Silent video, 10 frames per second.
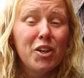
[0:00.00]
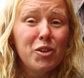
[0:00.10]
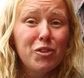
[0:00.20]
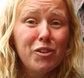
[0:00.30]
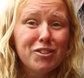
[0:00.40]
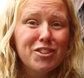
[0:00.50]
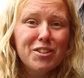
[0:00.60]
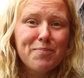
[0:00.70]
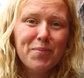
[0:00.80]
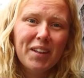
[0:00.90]
who
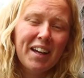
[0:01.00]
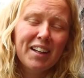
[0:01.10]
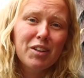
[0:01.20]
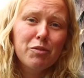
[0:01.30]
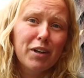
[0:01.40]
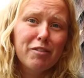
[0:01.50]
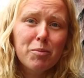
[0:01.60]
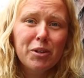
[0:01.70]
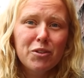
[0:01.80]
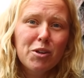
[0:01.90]
does, and for
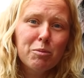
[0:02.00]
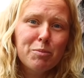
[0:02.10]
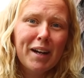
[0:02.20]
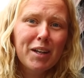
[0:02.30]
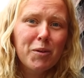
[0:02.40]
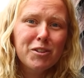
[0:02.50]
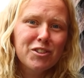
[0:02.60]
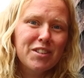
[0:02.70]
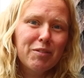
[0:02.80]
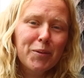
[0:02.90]
everybody who comes back and
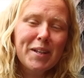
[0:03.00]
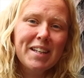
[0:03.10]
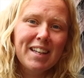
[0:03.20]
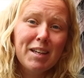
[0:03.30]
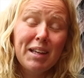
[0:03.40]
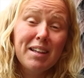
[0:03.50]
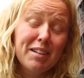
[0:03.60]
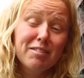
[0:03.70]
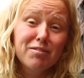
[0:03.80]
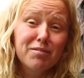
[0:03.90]
watches us every week. It
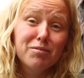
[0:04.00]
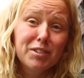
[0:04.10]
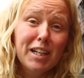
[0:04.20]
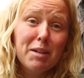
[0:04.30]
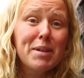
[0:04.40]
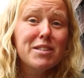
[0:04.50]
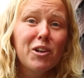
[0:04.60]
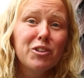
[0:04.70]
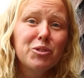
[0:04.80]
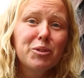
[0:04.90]
really means a
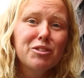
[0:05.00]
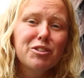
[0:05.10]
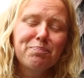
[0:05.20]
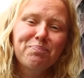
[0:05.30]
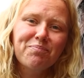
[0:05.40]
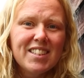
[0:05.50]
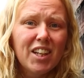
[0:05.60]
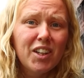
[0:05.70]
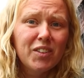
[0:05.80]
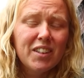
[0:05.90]
lot to us.
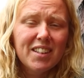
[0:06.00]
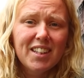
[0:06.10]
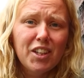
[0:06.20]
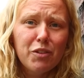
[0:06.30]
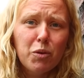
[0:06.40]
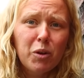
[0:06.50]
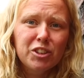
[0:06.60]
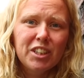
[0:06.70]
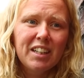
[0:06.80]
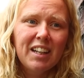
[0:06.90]
So thank you for
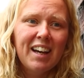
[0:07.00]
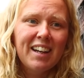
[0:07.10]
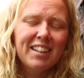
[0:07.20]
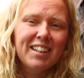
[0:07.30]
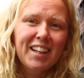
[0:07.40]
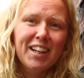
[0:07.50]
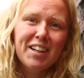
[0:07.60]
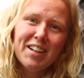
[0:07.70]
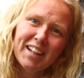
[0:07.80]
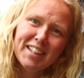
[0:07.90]
watching, and
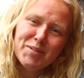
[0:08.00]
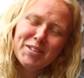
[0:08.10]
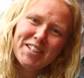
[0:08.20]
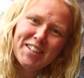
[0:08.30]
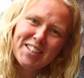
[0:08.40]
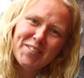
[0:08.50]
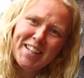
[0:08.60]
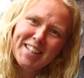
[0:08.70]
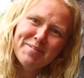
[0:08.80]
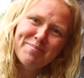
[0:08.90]
I guess we'll see you next
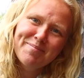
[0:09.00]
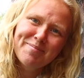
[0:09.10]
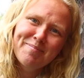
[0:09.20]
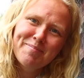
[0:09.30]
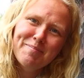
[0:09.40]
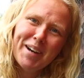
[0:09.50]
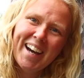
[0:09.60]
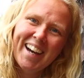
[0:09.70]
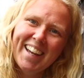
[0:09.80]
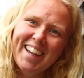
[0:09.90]
week.
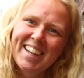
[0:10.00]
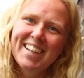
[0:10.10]
Bye.